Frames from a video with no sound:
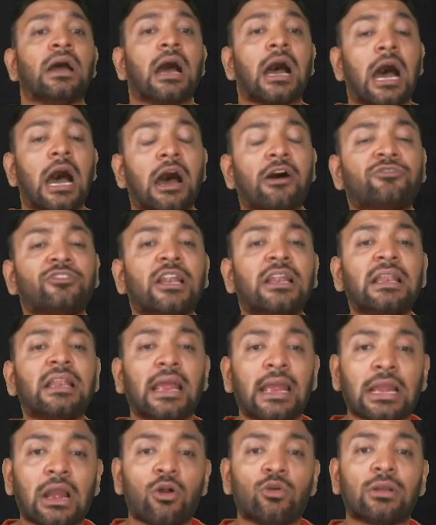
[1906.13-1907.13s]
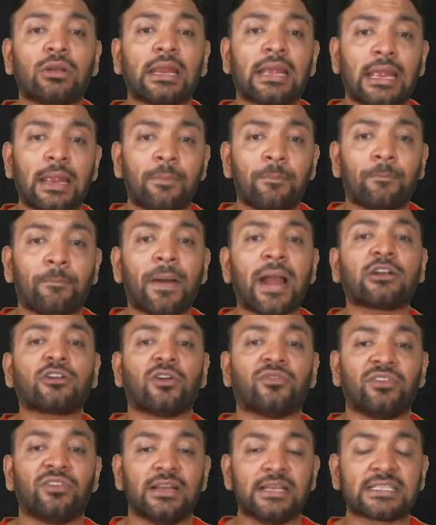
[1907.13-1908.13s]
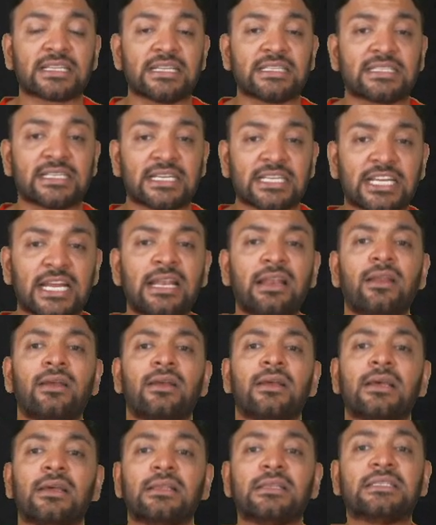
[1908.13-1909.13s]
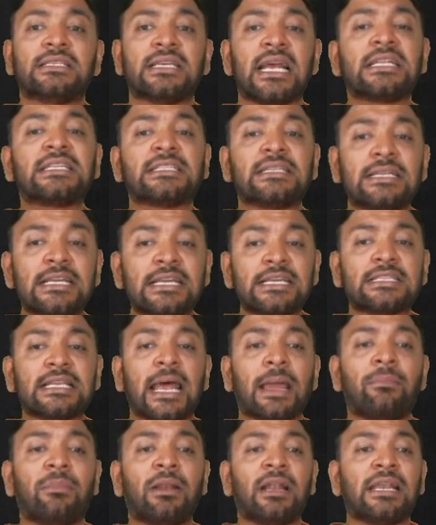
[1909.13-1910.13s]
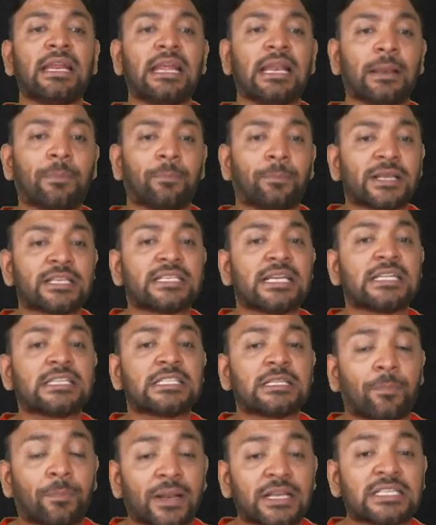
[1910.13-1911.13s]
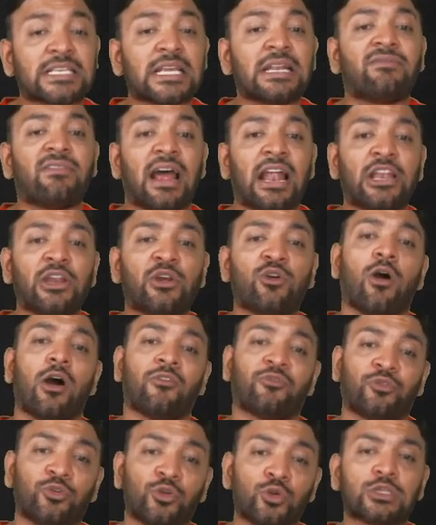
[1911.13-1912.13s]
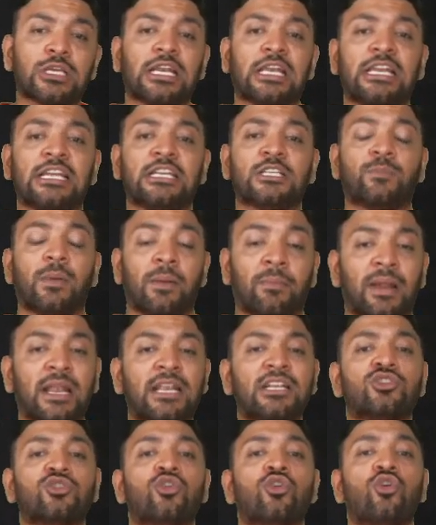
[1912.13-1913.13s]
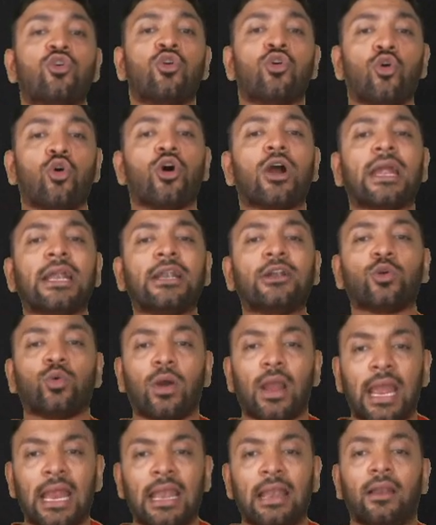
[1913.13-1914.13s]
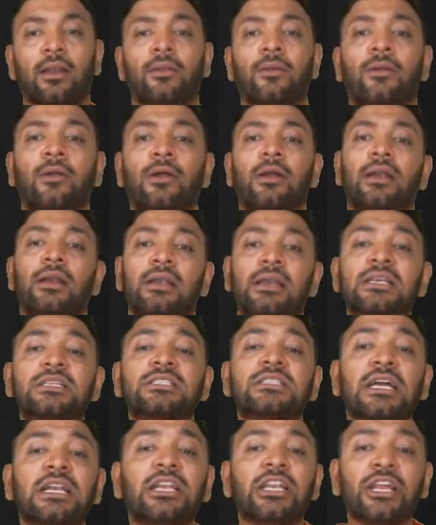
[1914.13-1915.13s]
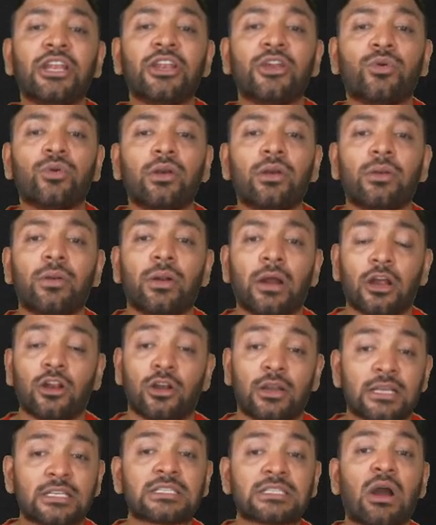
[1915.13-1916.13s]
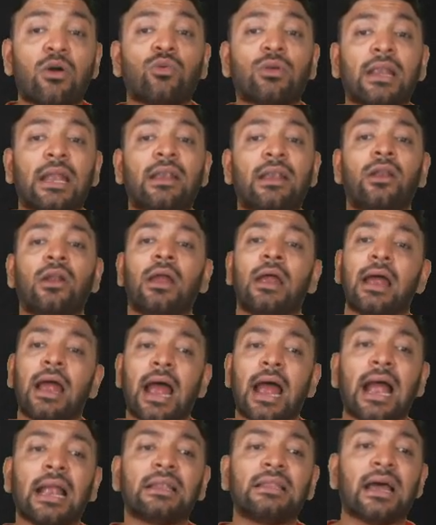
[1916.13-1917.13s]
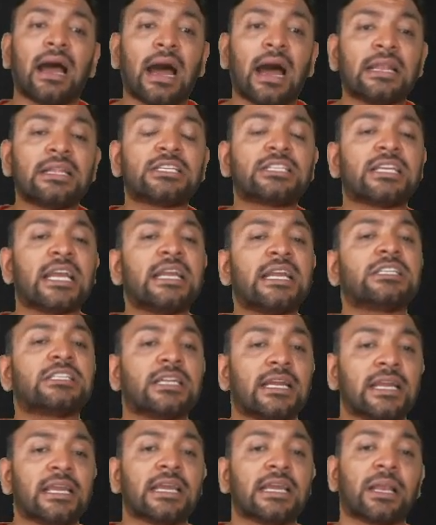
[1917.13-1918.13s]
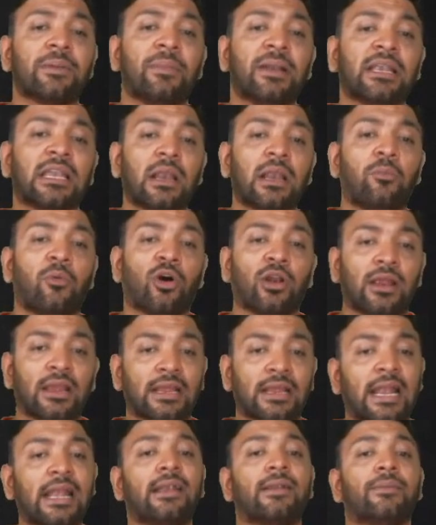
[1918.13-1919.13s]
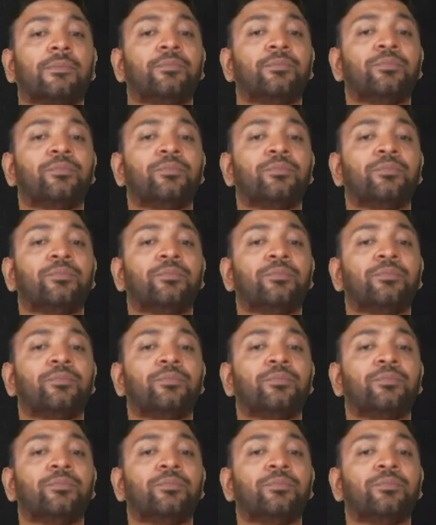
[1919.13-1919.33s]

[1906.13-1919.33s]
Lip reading: After accounting impact of lease concession, Z's lease liability represents the present value of future lease payments owing to L, discounted at the unchanged incremental borrowing rate.